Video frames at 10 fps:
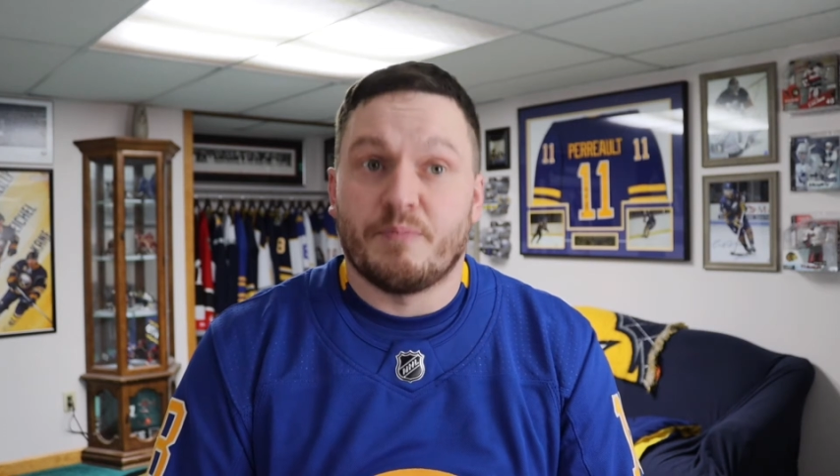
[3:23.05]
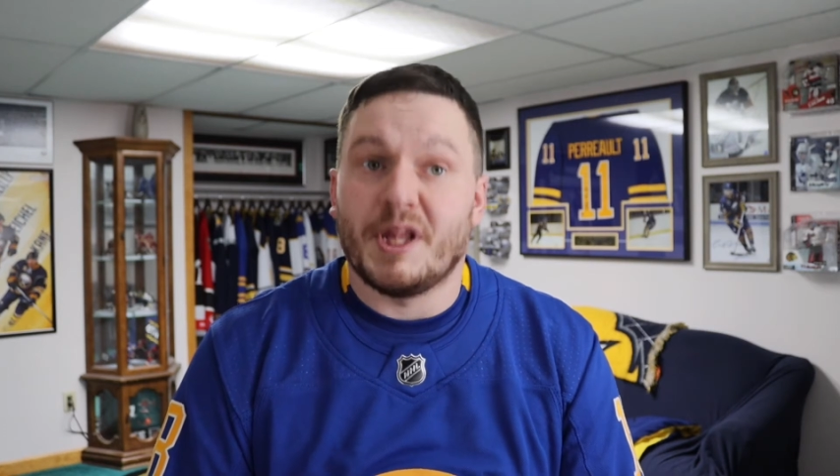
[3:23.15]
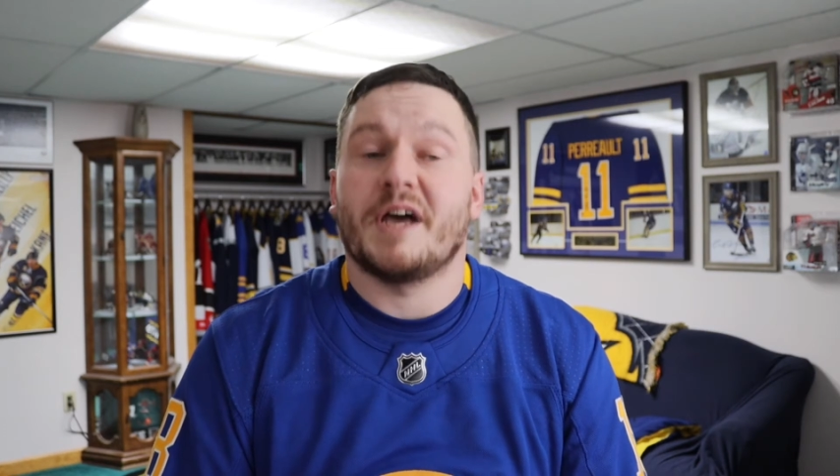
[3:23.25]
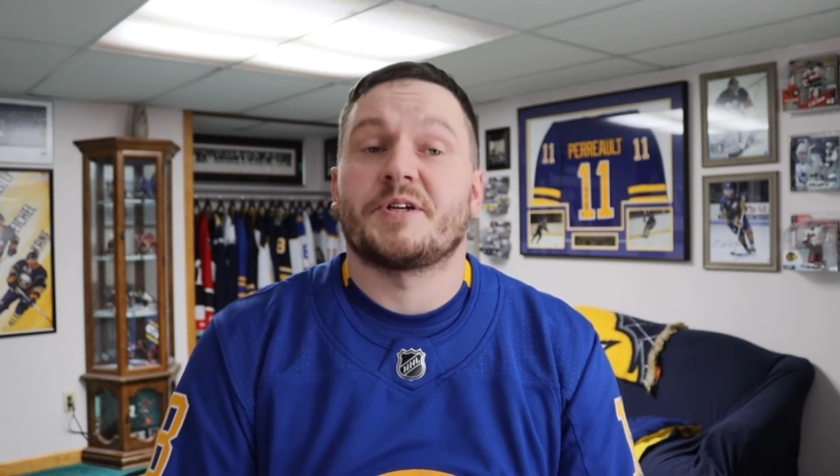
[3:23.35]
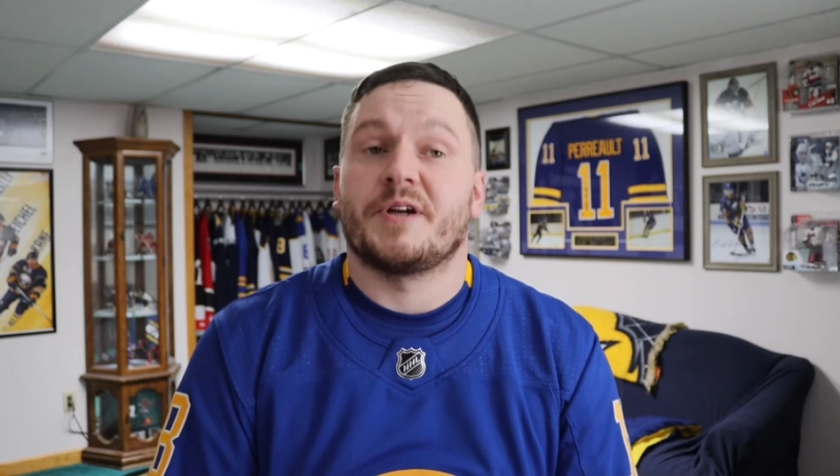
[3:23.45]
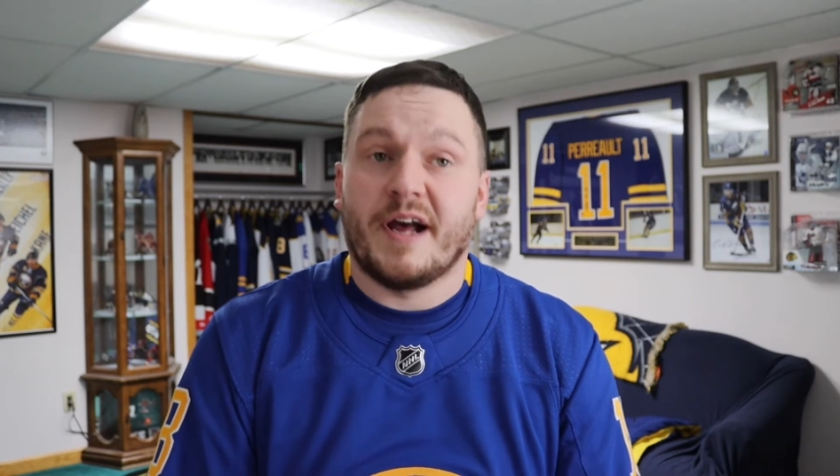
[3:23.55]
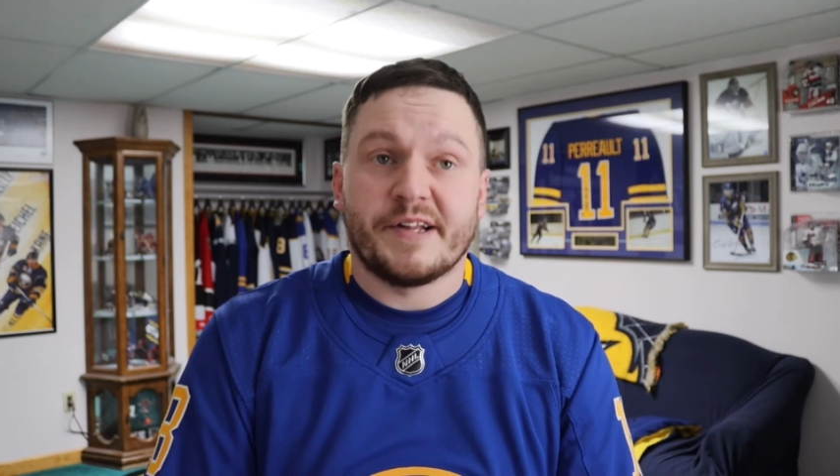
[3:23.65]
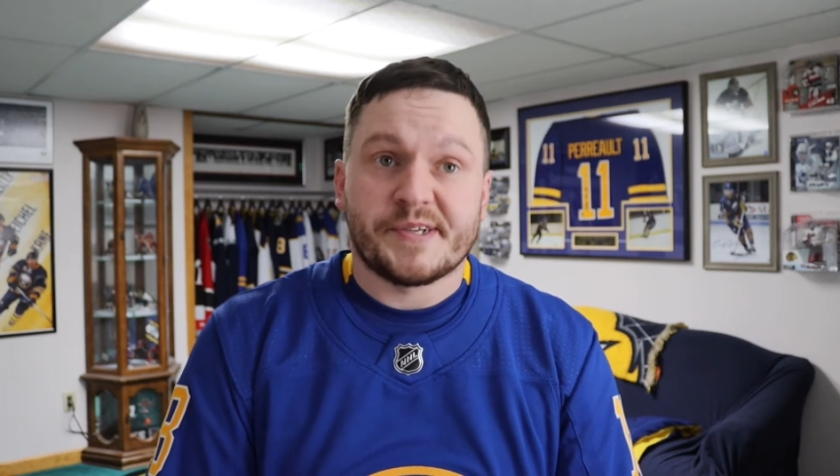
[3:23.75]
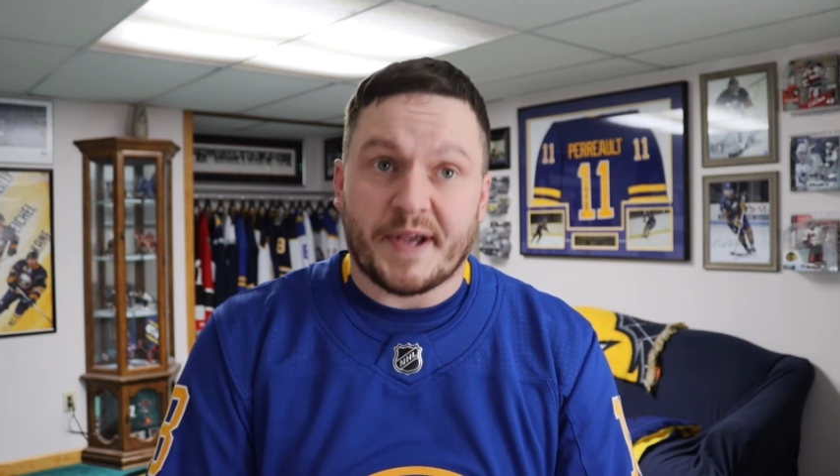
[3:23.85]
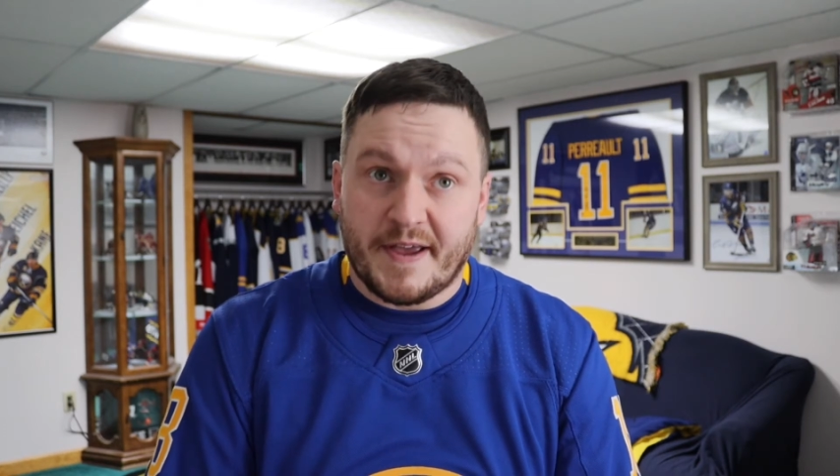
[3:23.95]
block
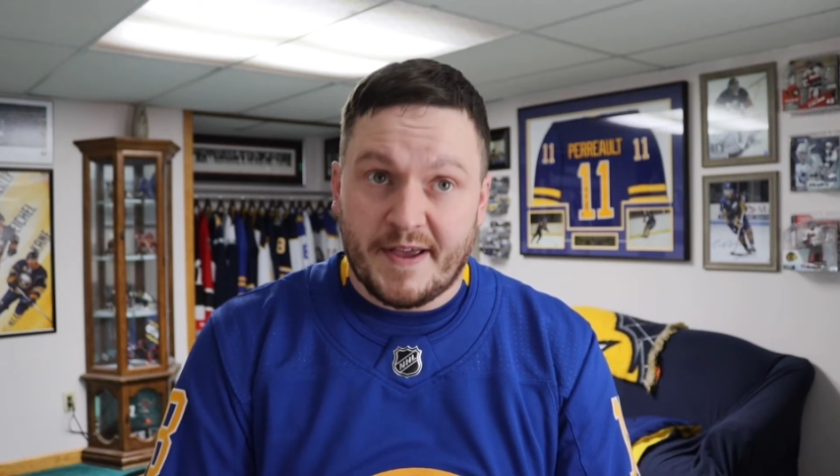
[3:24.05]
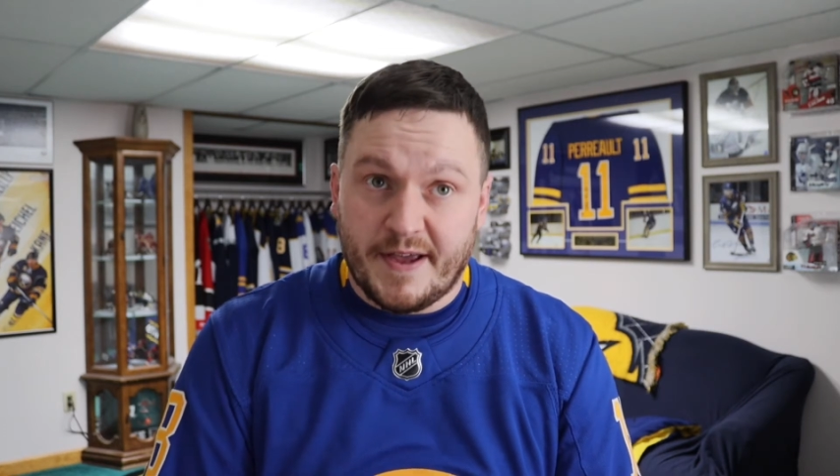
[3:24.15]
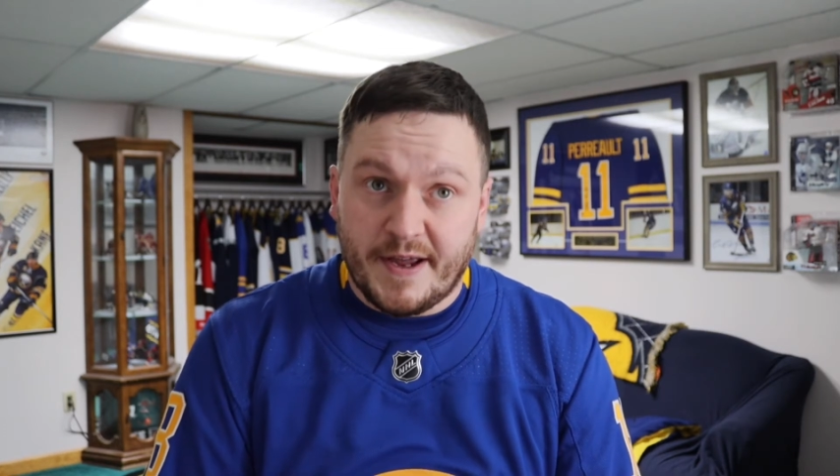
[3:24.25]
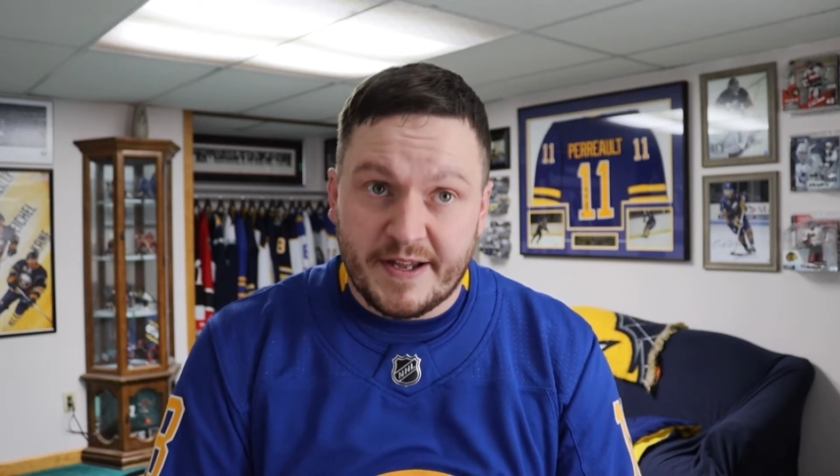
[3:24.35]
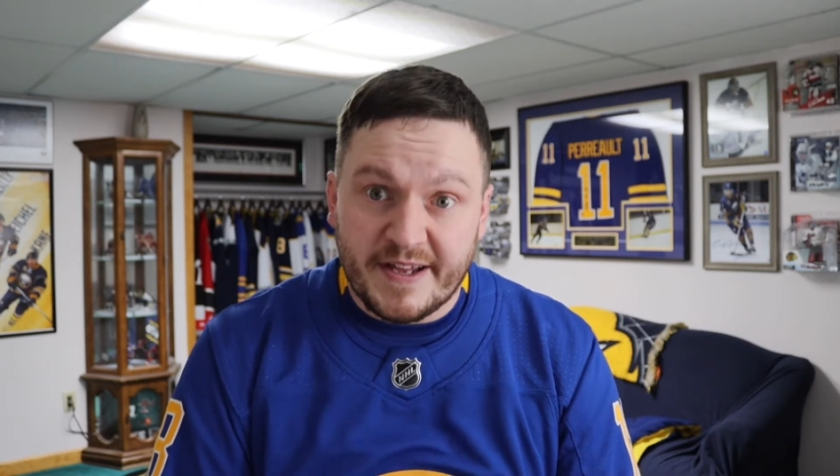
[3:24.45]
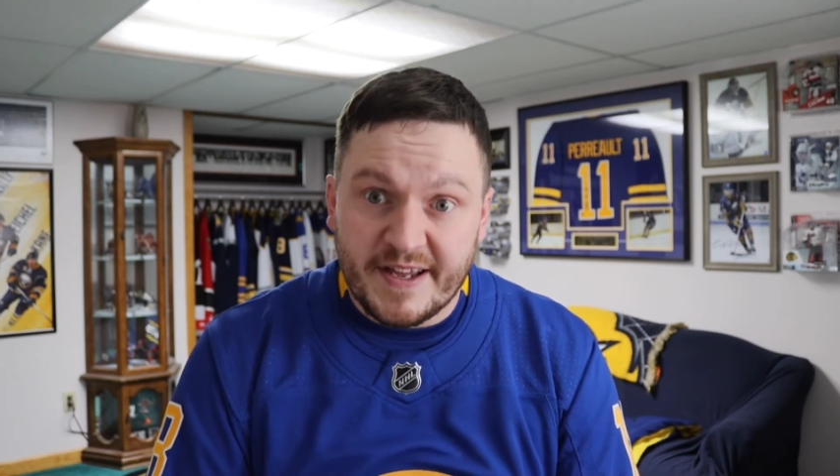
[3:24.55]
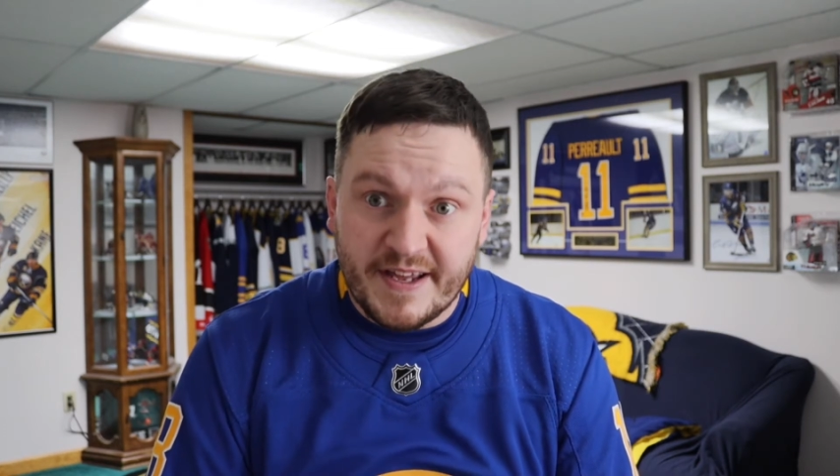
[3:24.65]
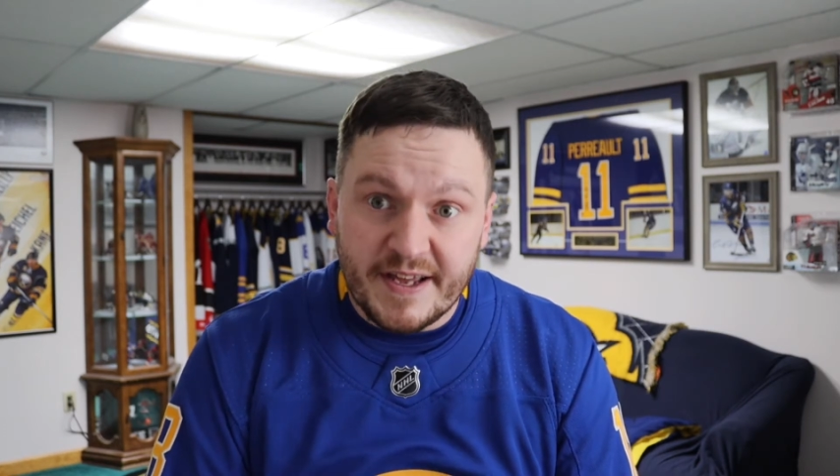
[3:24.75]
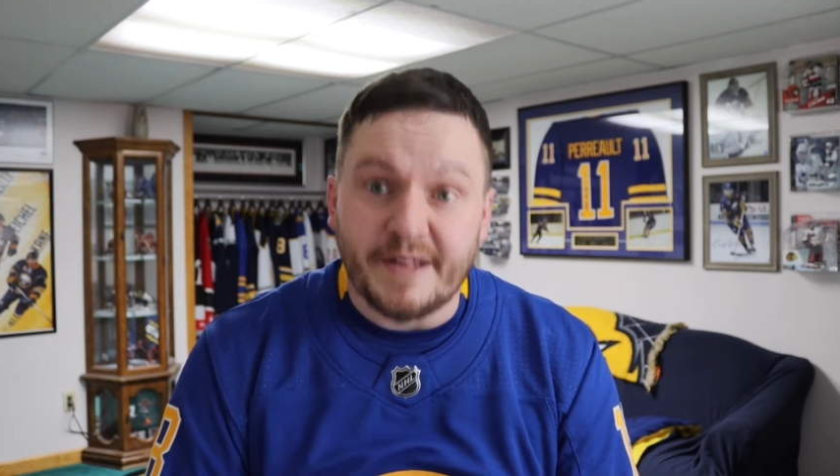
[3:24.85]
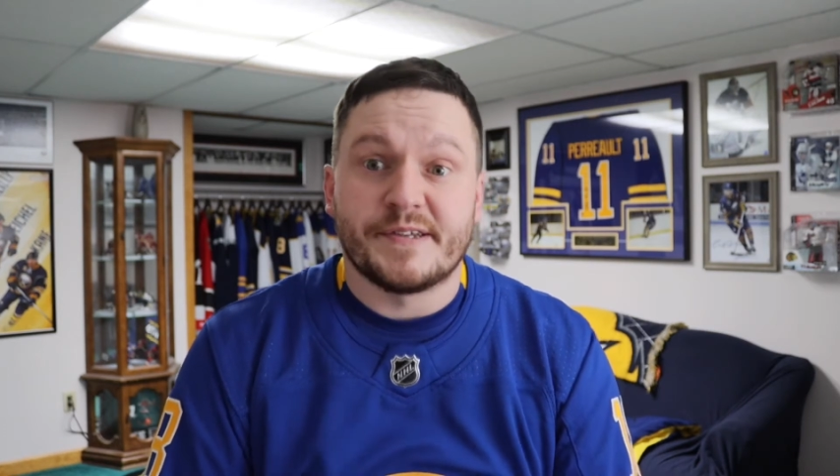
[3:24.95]
shots, and
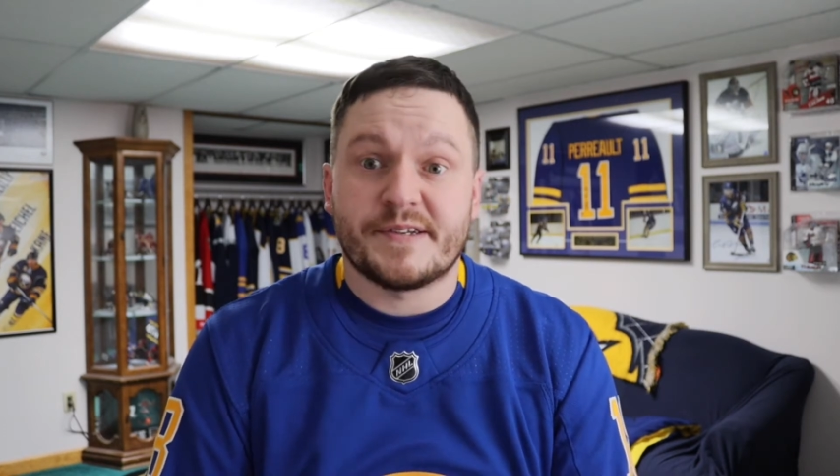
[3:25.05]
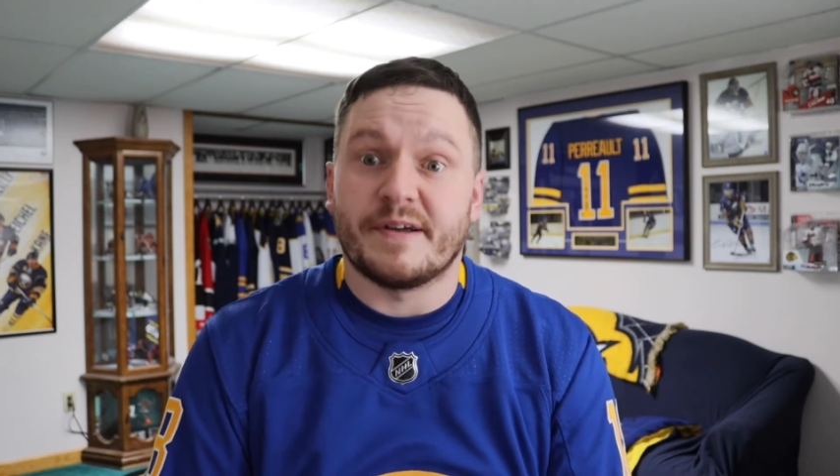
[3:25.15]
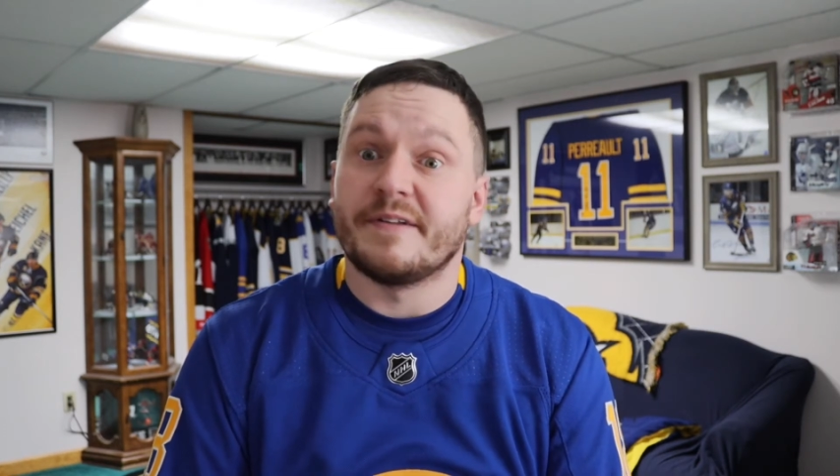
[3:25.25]
hits.